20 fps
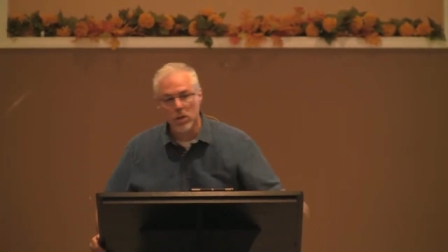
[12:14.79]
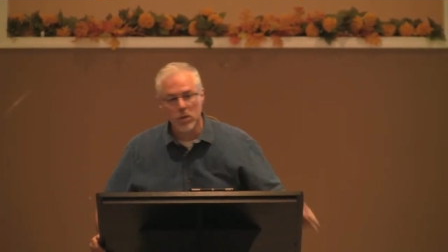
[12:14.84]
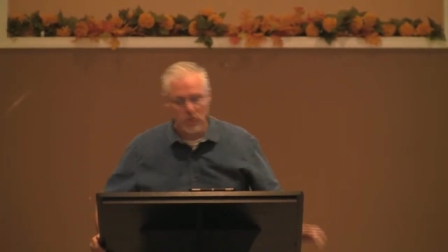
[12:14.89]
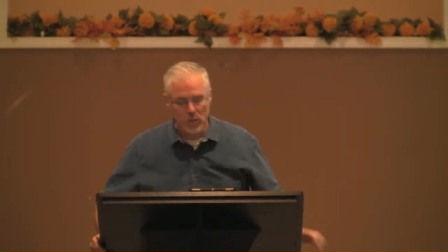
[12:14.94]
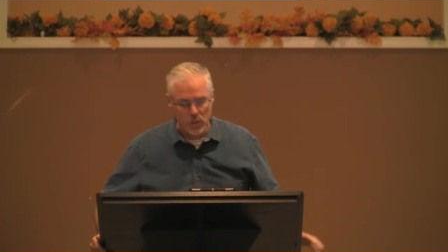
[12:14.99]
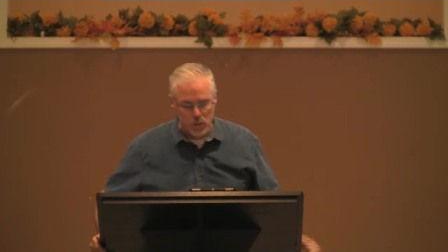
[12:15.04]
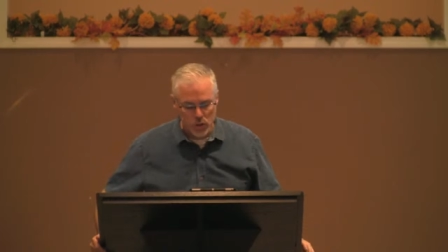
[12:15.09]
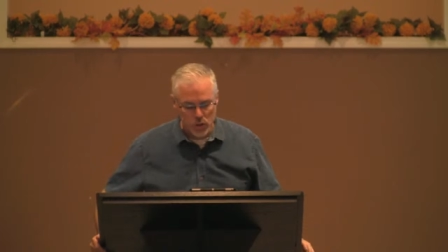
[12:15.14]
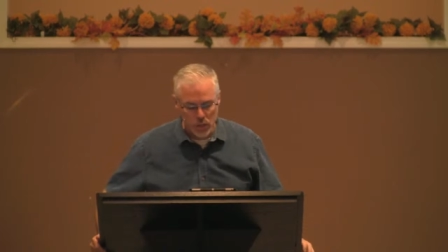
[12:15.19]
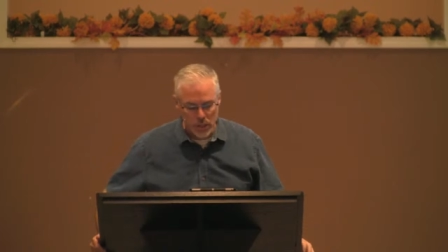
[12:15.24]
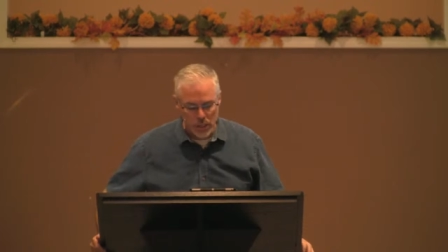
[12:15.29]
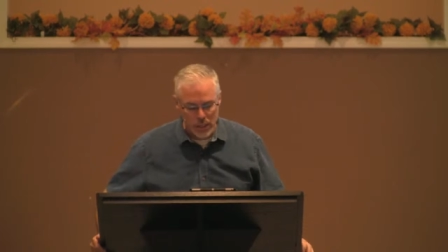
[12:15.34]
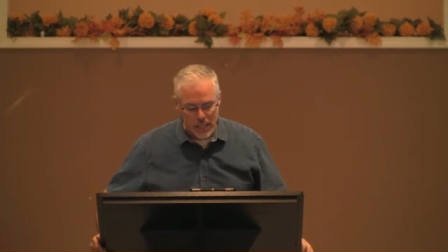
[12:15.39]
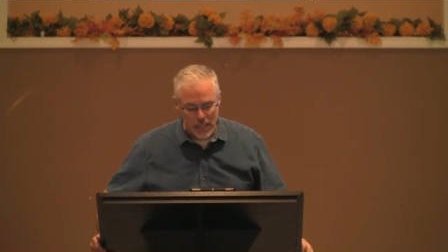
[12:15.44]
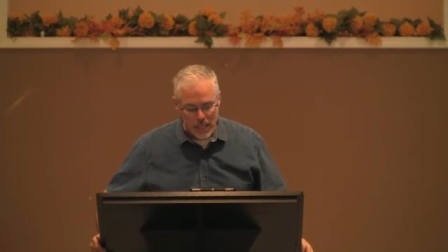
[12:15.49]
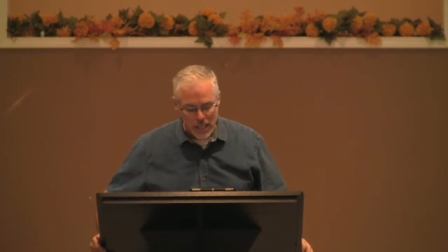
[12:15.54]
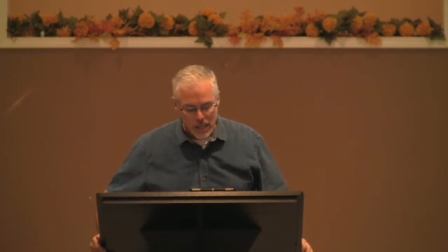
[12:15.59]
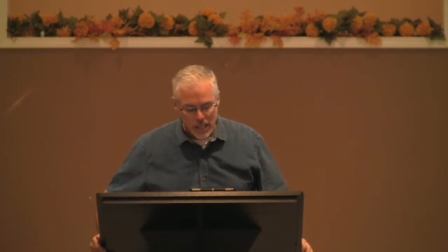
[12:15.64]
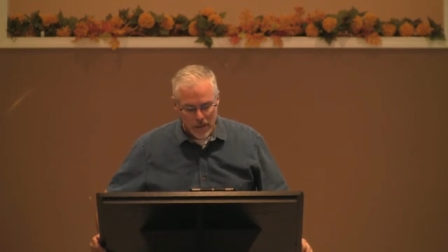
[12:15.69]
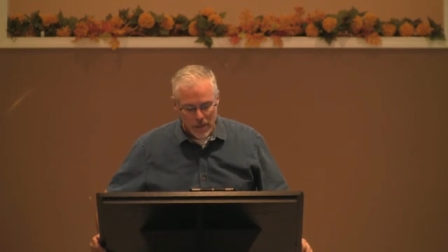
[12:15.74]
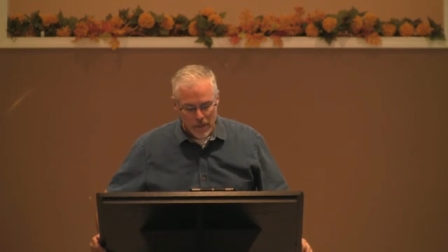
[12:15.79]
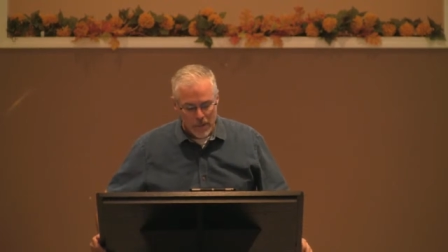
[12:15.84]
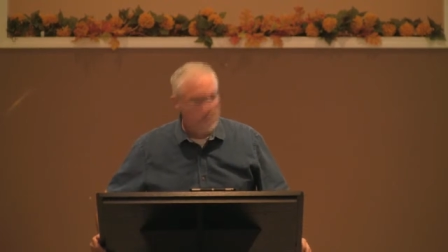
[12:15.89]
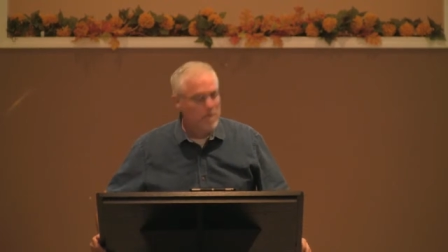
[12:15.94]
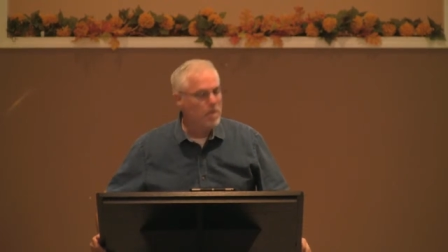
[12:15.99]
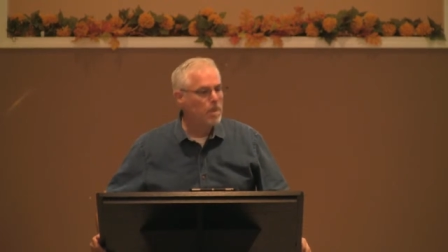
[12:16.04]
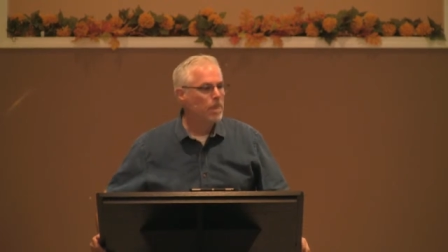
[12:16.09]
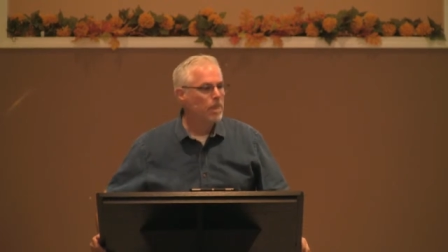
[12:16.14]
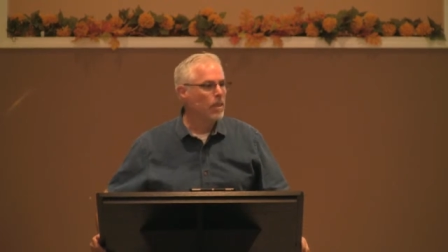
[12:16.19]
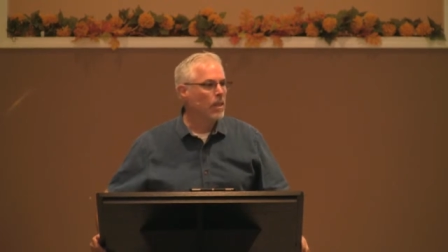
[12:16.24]
Christian,
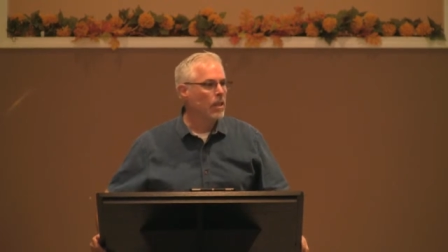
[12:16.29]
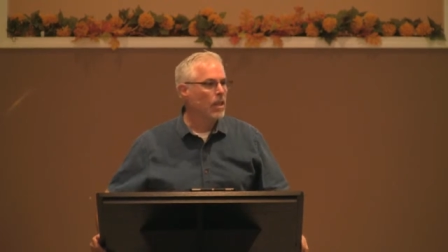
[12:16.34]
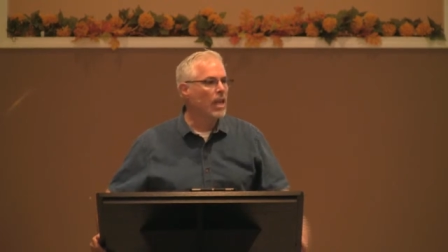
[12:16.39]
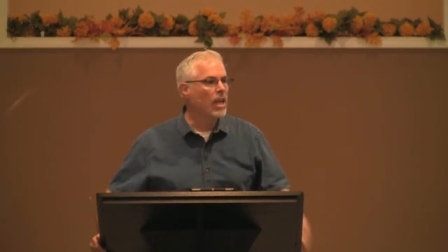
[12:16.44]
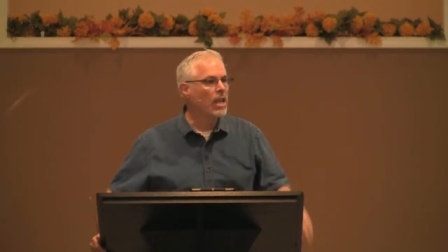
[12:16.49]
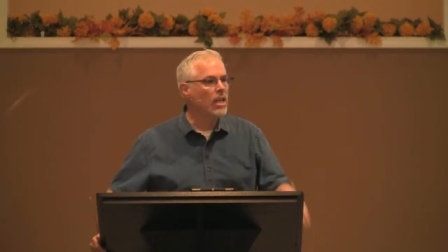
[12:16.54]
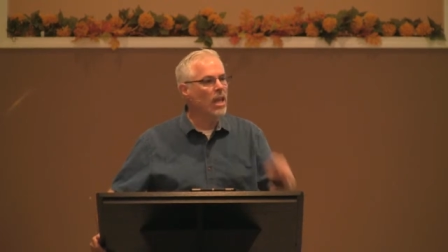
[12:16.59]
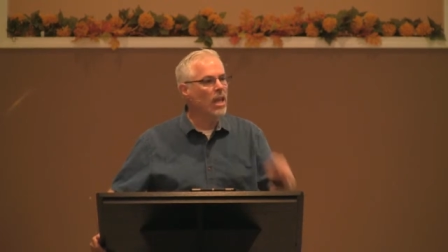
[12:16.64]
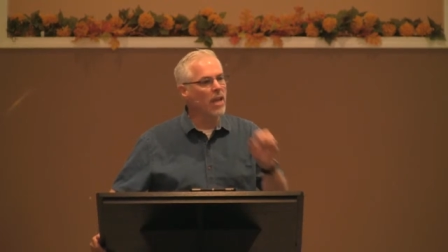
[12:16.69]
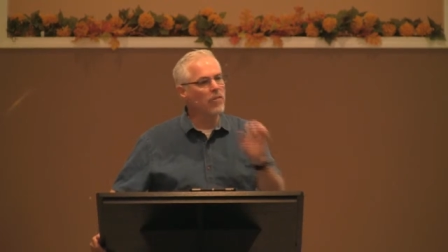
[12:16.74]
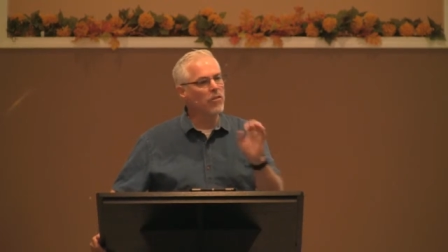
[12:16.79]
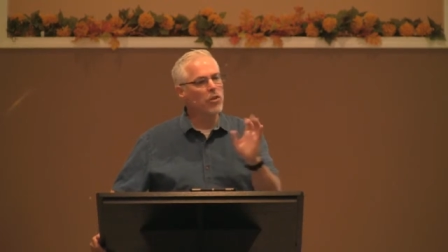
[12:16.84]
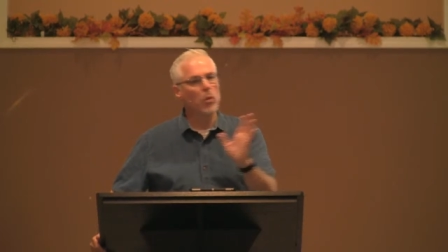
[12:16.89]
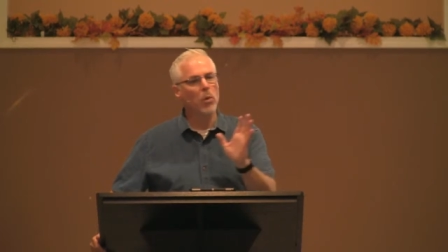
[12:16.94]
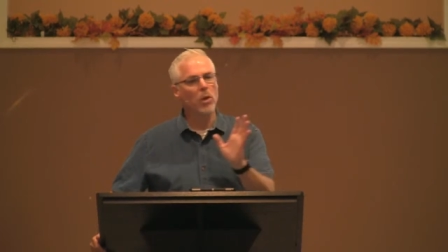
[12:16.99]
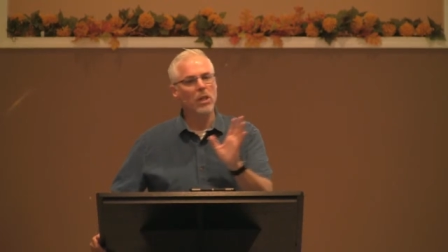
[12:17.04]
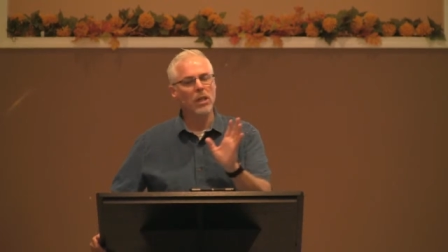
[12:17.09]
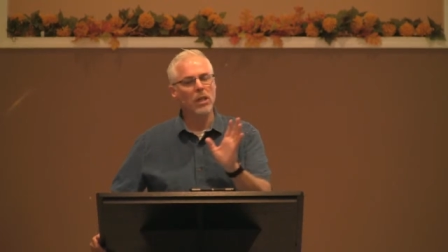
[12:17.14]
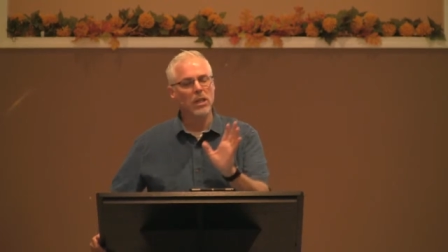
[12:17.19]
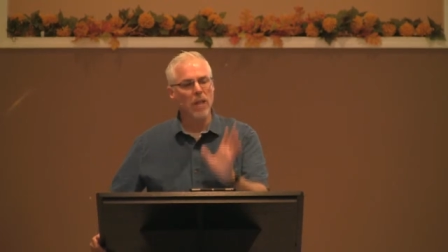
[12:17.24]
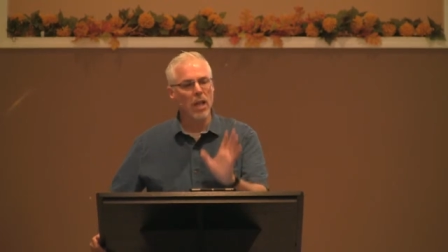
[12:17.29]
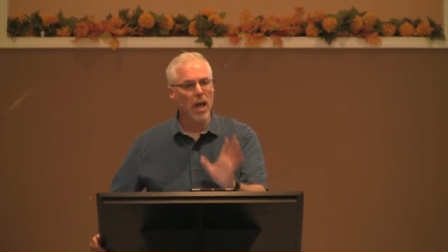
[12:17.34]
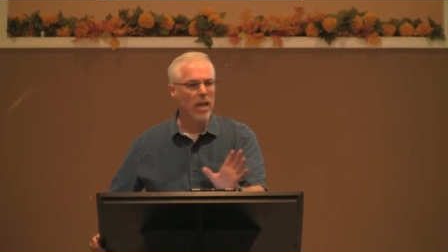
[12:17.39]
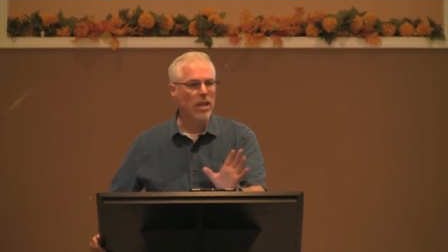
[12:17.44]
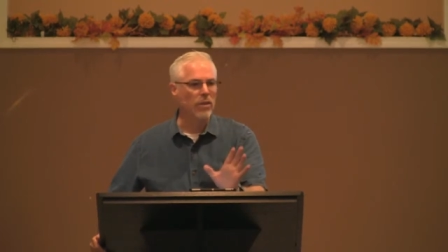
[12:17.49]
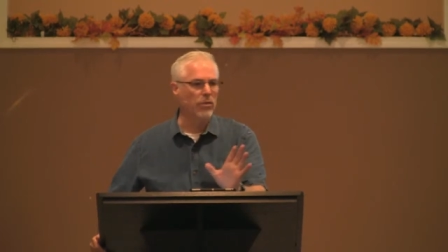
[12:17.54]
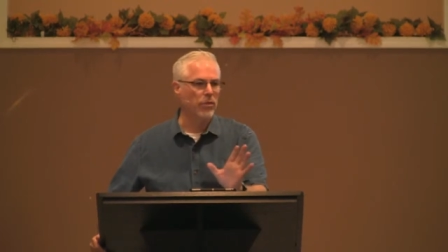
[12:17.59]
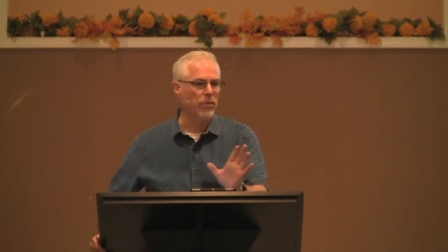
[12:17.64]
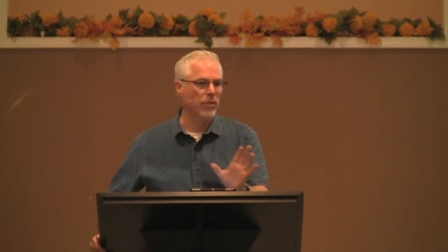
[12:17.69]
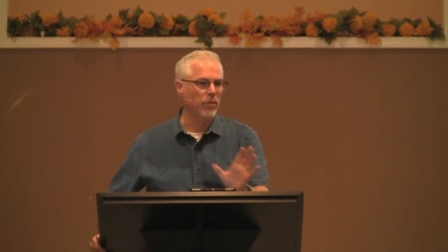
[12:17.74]
he gave you a
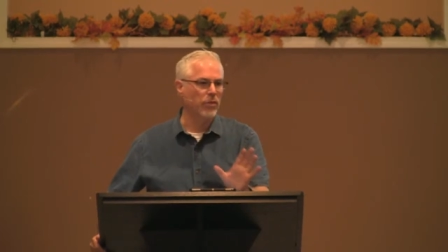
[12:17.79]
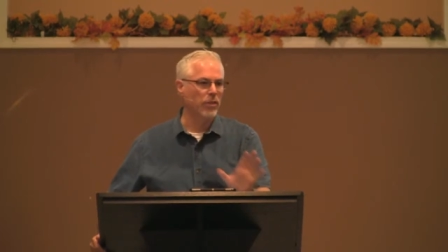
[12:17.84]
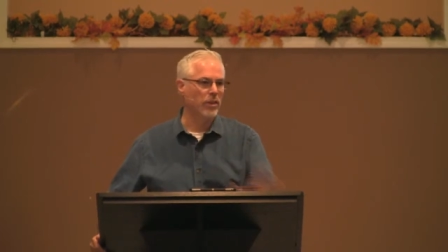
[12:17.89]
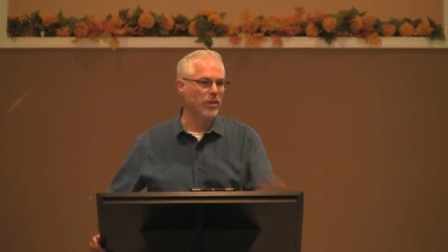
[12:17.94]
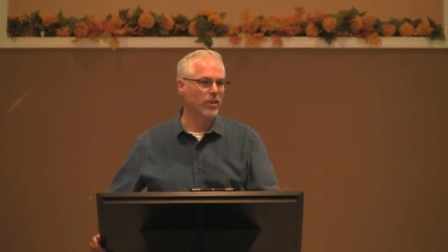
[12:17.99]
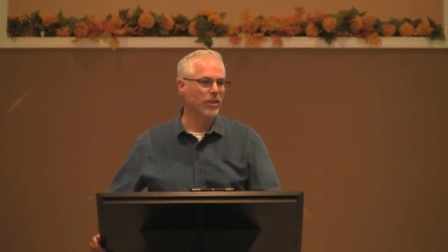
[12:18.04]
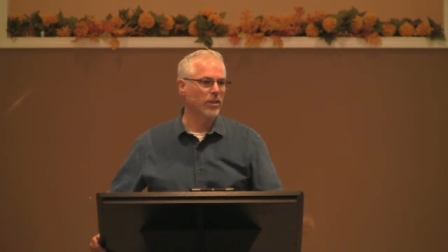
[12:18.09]
life